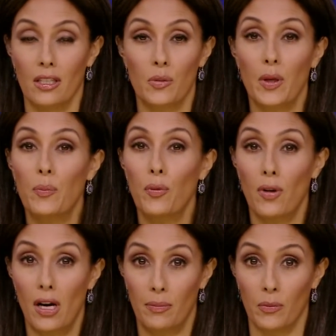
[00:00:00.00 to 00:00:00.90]
It is a big
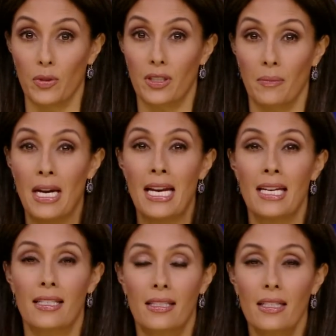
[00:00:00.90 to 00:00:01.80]
problem with some
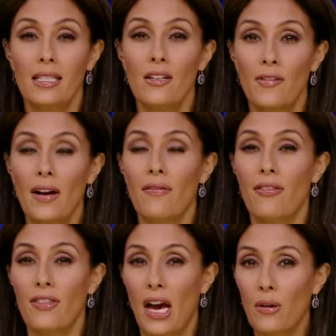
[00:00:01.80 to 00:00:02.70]

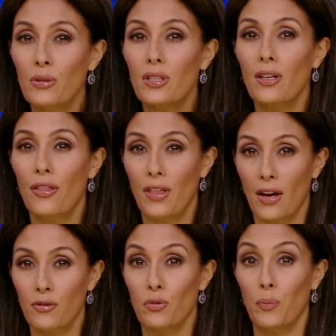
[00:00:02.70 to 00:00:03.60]
65,000
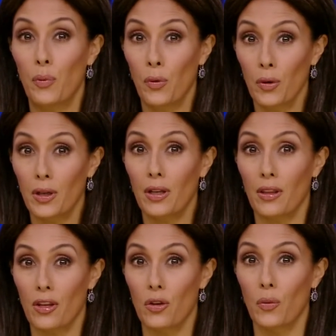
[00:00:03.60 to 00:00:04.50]
thefts reported
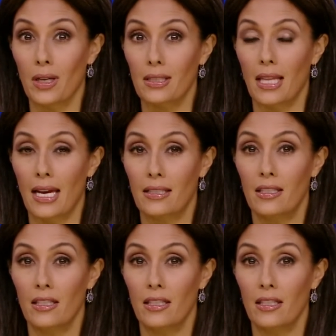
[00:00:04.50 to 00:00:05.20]
in the U.S. last